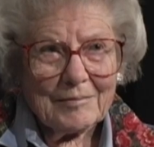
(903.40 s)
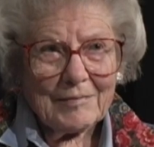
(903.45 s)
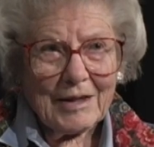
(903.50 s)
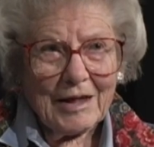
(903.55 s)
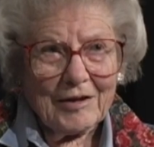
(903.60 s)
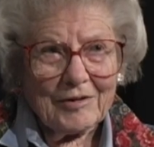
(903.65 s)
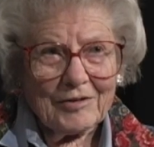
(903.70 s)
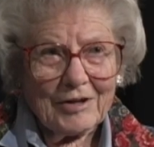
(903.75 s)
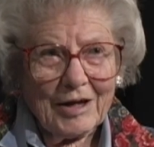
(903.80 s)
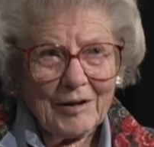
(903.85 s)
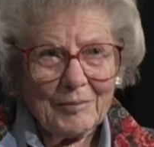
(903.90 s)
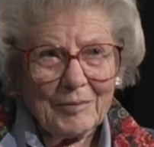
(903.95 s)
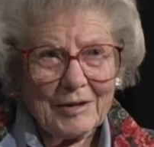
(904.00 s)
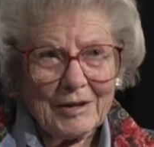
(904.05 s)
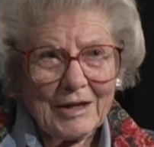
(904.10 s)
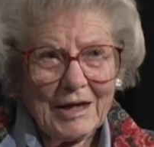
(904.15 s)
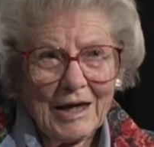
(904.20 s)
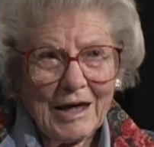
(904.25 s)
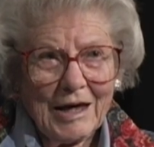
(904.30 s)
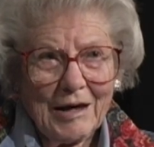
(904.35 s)
as I
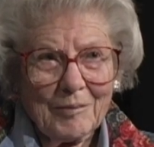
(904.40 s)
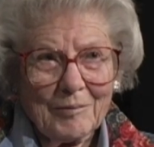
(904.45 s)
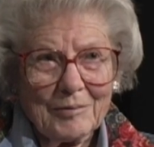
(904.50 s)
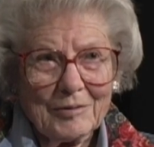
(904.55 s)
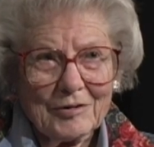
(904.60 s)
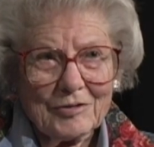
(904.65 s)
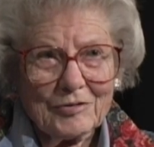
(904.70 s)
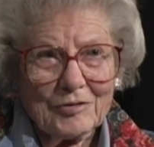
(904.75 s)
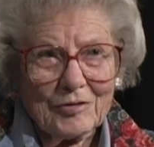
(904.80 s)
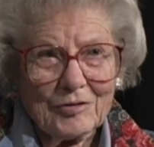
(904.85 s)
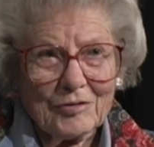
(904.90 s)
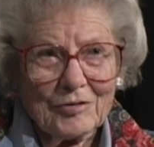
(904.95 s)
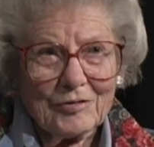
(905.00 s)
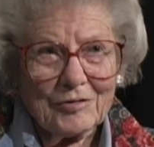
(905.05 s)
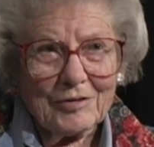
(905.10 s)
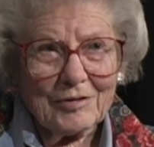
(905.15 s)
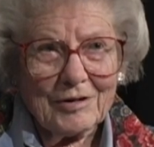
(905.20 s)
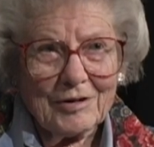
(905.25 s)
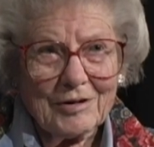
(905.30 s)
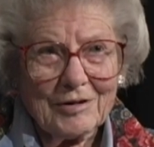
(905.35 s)
became, which is
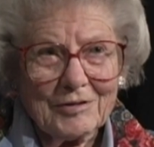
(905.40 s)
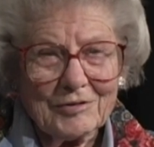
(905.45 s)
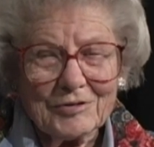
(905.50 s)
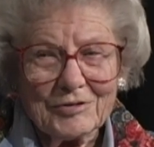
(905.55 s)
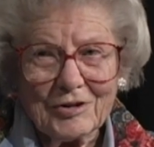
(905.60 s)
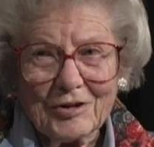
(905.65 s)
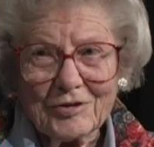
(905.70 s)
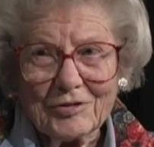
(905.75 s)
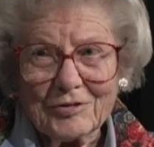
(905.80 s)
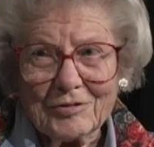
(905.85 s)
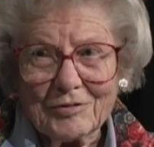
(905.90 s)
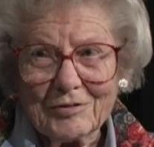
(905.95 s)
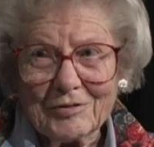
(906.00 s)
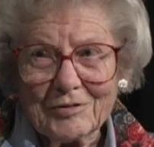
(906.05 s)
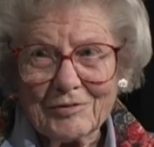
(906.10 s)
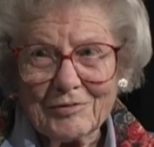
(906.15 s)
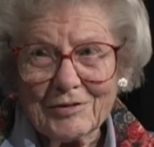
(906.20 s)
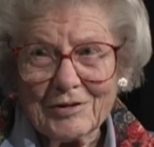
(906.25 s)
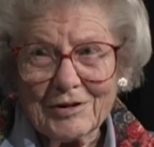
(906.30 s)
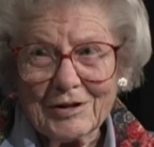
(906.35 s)
just
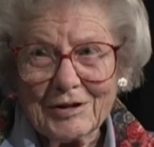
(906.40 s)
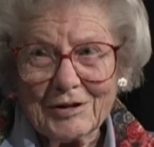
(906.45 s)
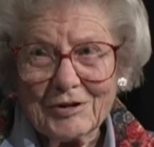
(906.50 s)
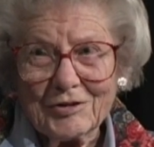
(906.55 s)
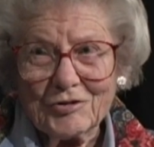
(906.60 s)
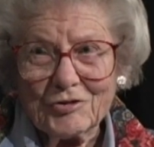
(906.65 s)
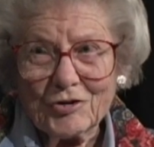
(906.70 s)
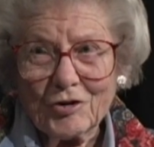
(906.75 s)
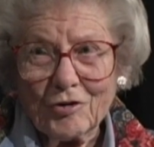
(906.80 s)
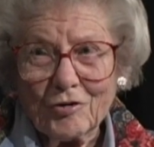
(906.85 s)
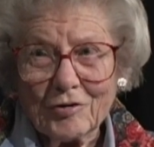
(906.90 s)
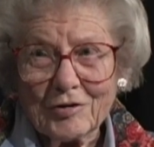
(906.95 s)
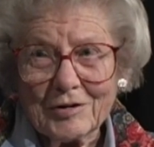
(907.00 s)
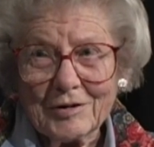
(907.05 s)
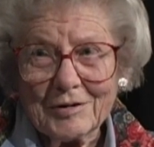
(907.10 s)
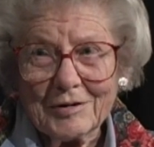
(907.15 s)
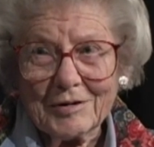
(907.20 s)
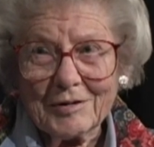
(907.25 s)
really a joke